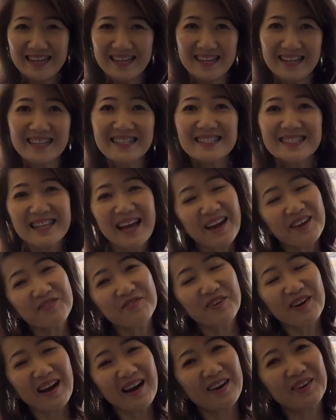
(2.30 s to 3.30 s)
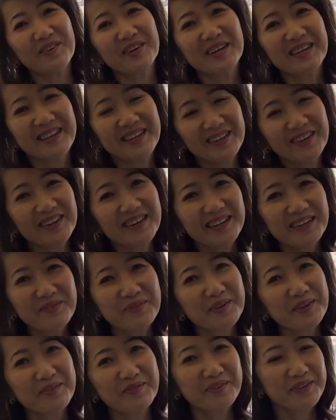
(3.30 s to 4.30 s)
It's time for our yearly
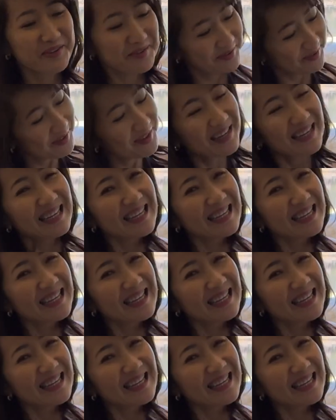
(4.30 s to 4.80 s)
review.